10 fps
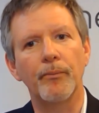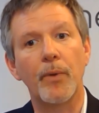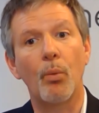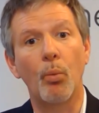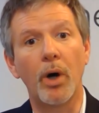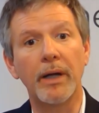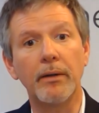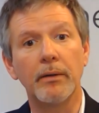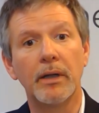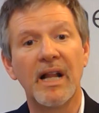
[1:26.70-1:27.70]
1,
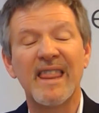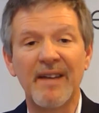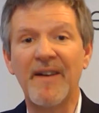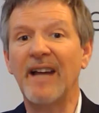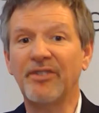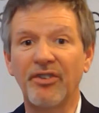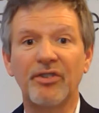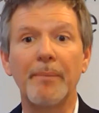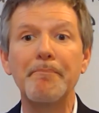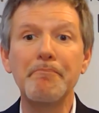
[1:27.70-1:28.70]
they have access
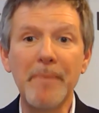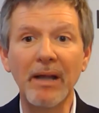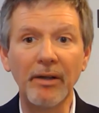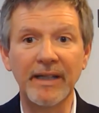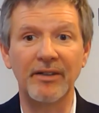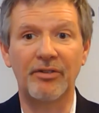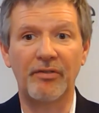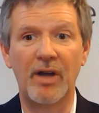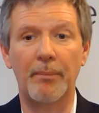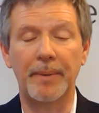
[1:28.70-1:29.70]
to millions of
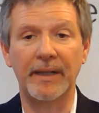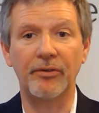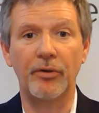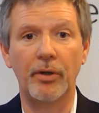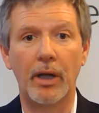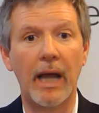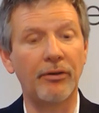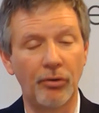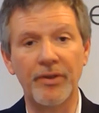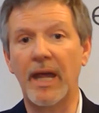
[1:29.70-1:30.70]
companies. And
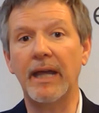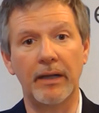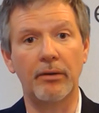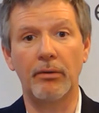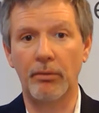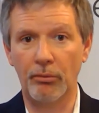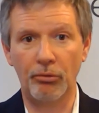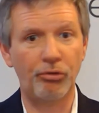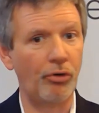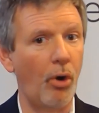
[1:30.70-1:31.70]
so they can
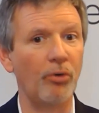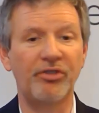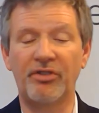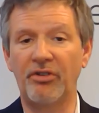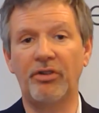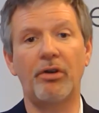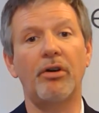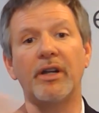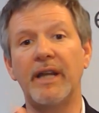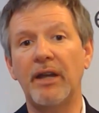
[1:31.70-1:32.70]
show statistical
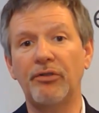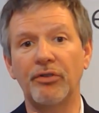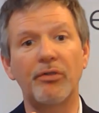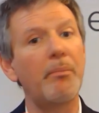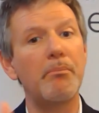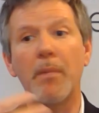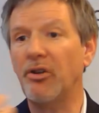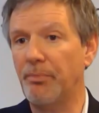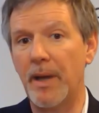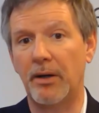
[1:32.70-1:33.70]
connections
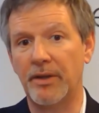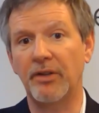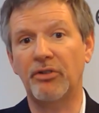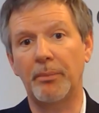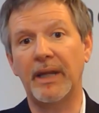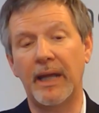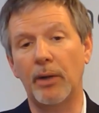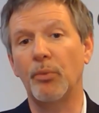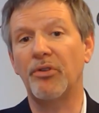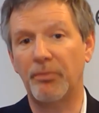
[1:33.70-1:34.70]
much better than somebody
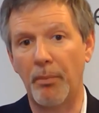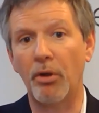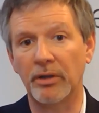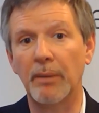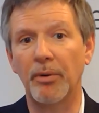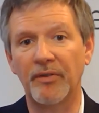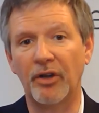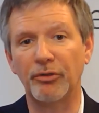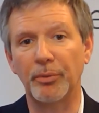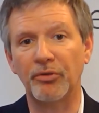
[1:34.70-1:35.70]
can with a smaller number of
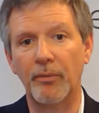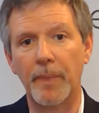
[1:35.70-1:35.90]
customers.